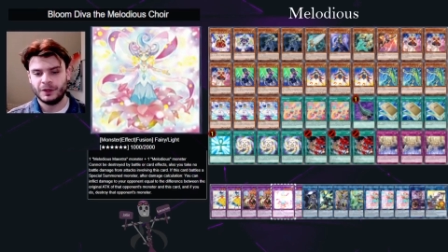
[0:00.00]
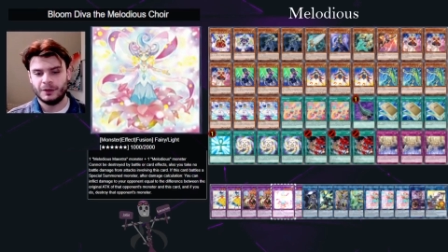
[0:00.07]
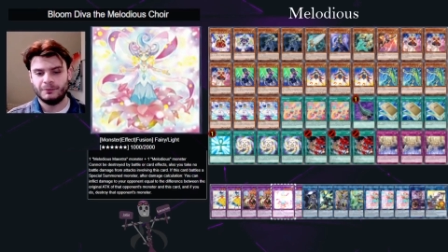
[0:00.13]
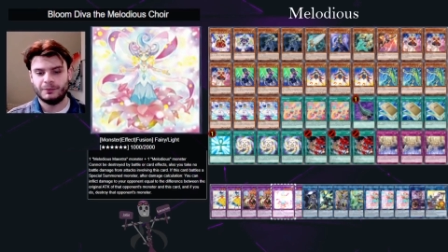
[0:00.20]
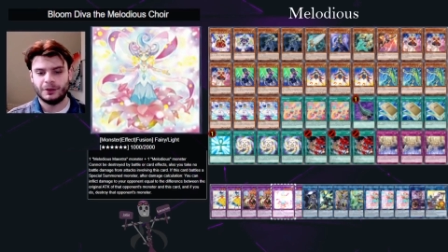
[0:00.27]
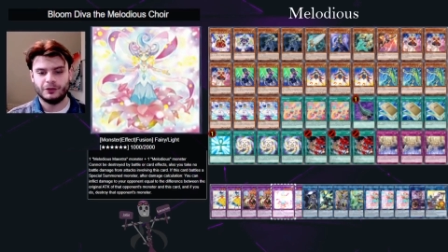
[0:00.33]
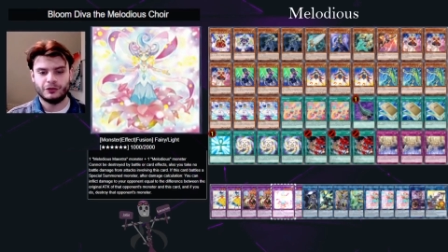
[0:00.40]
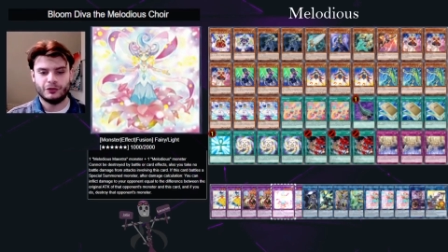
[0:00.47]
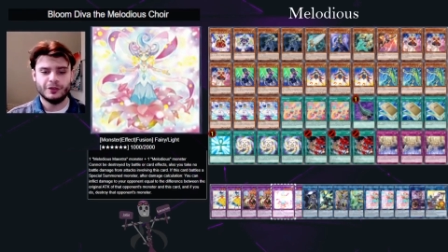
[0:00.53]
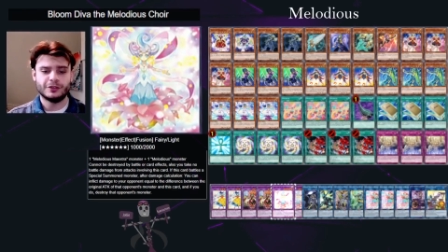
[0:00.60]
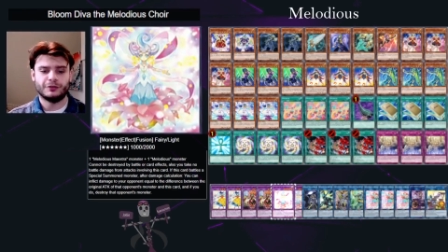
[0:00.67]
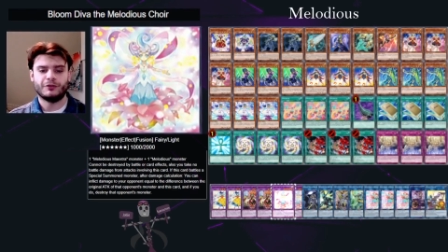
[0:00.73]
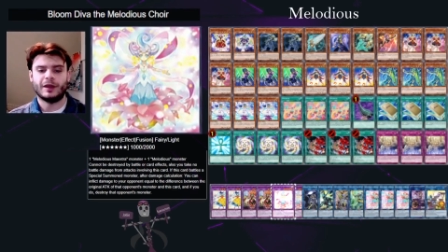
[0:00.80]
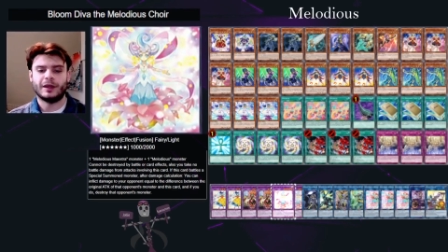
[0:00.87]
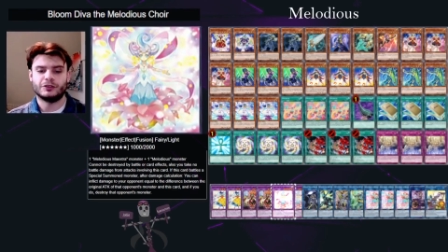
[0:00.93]
but this
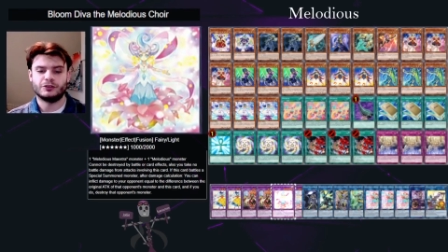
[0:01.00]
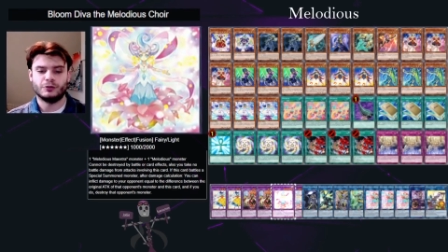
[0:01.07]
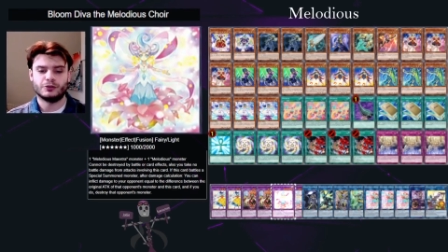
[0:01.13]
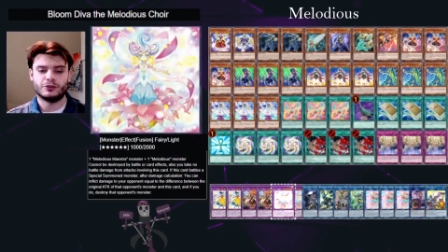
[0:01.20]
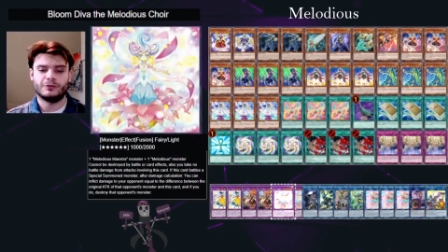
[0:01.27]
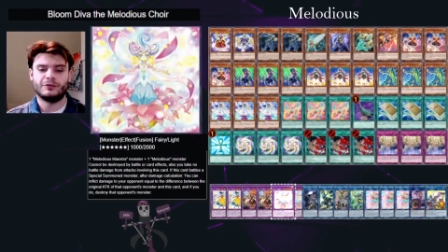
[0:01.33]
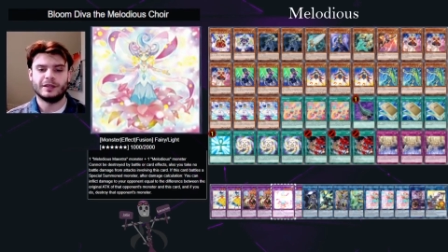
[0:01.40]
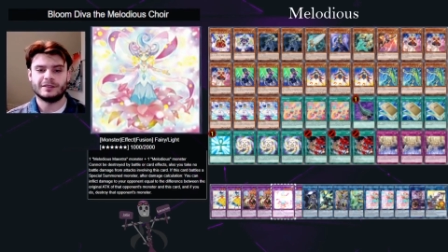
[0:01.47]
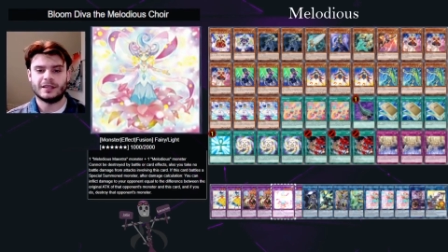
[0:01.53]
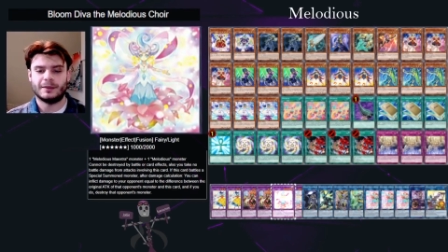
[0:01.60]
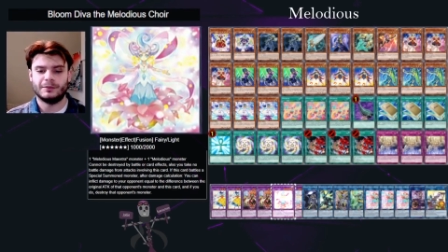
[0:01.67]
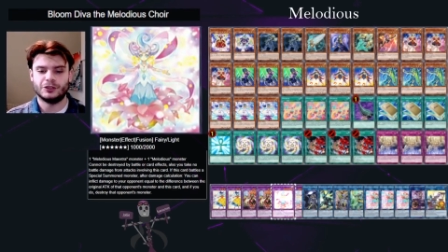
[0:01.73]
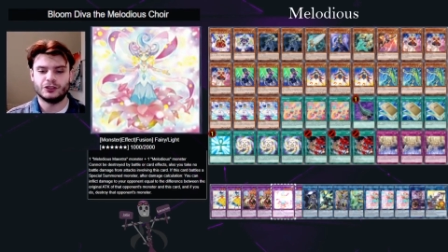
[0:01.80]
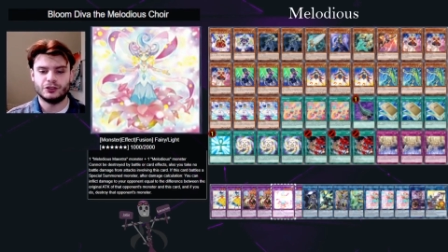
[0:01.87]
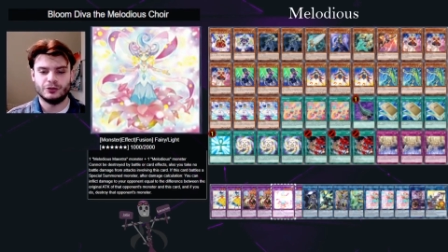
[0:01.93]
effect also inflicts
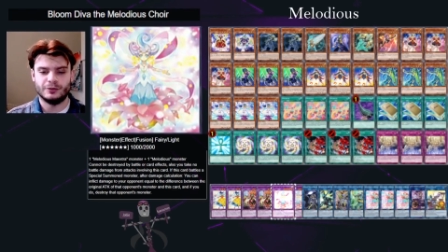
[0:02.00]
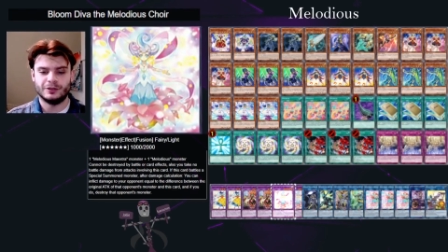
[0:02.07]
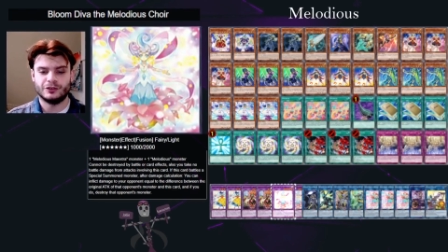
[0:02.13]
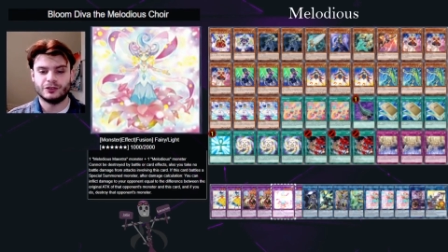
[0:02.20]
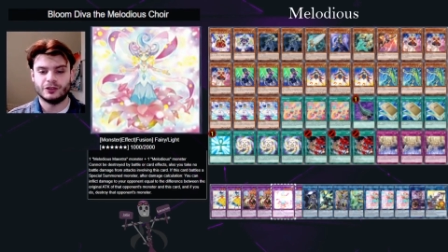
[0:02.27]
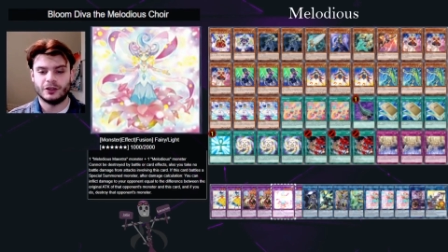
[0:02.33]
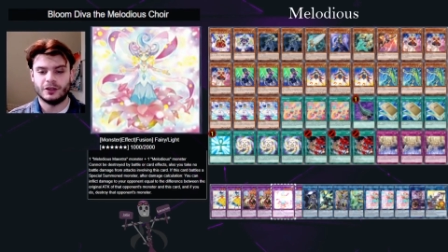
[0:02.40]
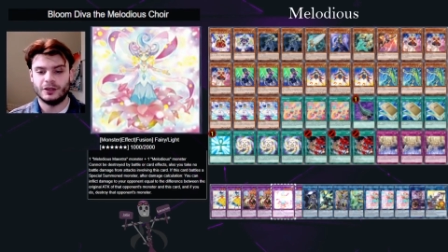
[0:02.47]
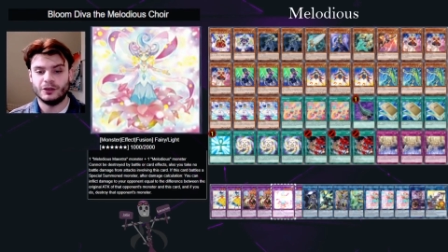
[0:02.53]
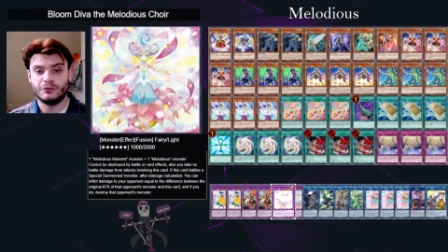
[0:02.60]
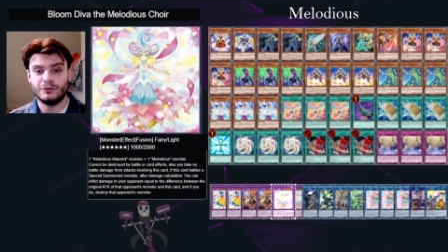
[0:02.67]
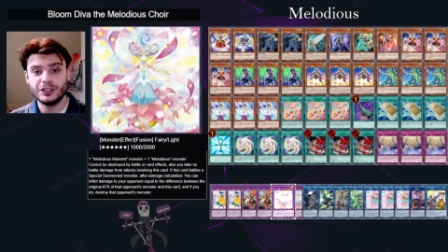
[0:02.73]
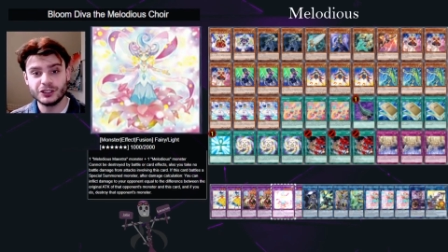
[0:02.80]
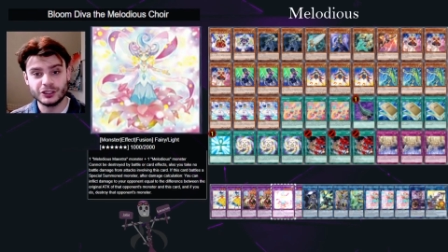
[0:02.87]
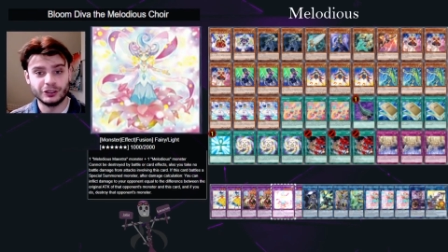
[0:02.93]
damage to its
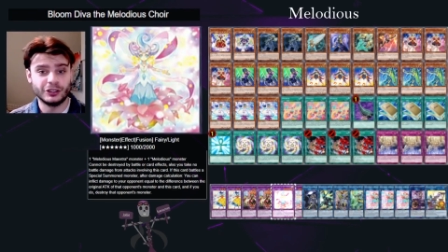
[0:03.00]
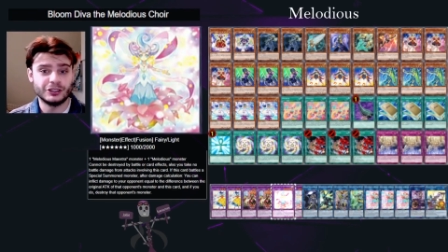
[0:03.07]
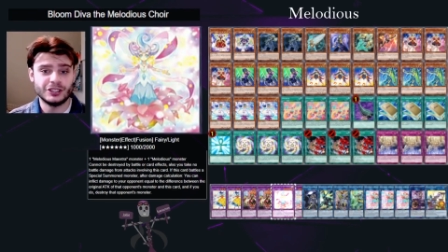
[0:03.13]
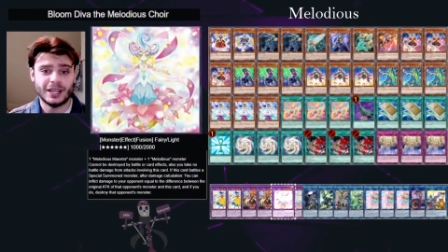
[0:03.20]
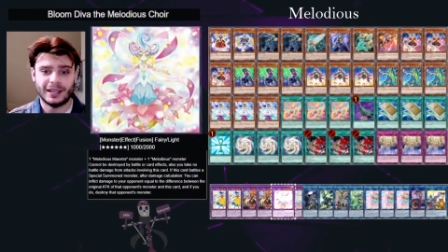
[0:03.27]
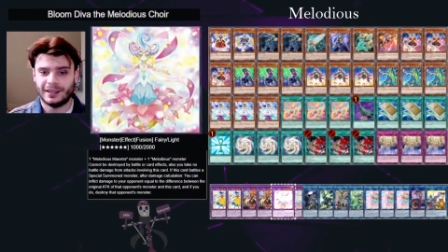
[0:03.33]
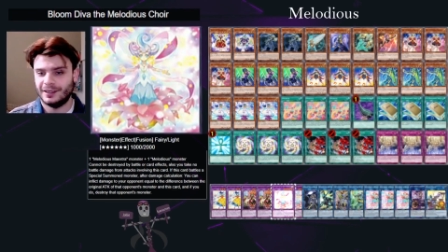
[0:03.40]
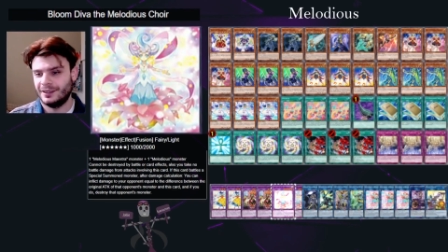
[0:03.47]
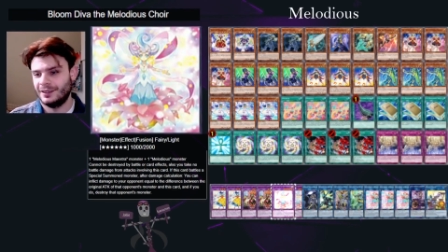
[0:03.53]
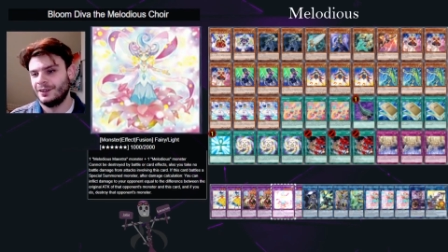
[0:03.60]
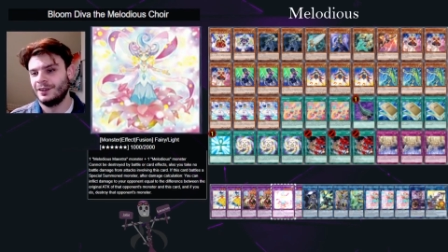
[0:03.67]
original attack.